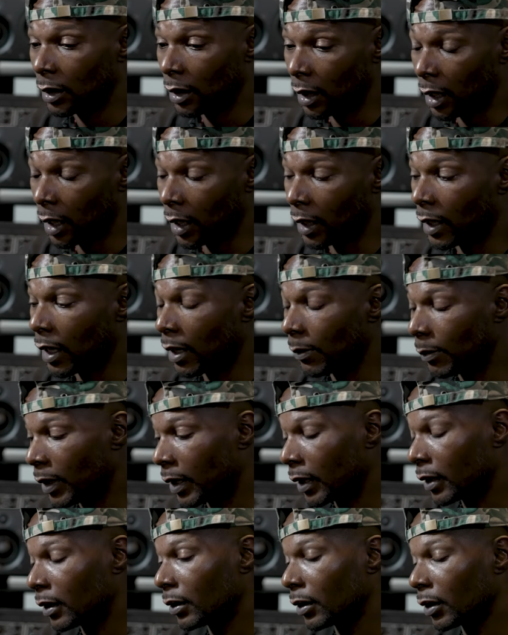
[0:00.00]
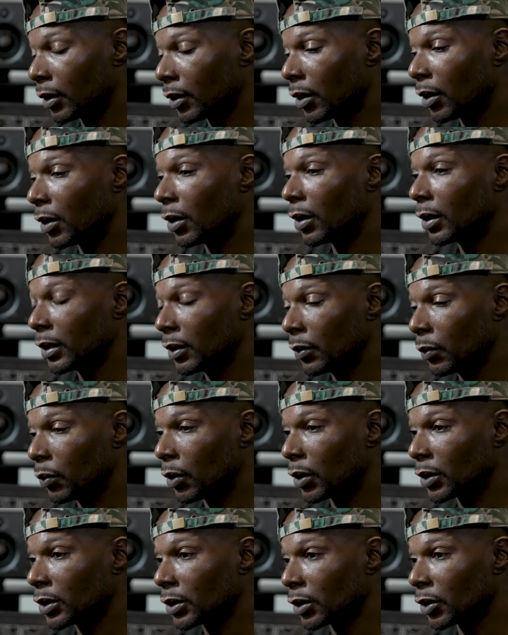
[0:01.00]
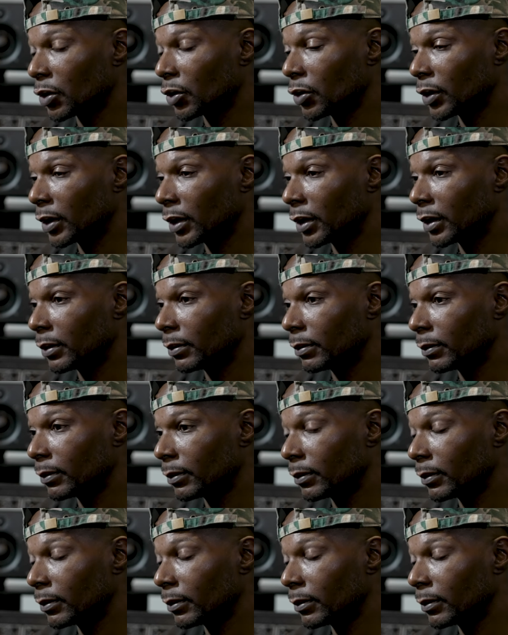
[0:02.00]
I got back in the car, he walked to the crib.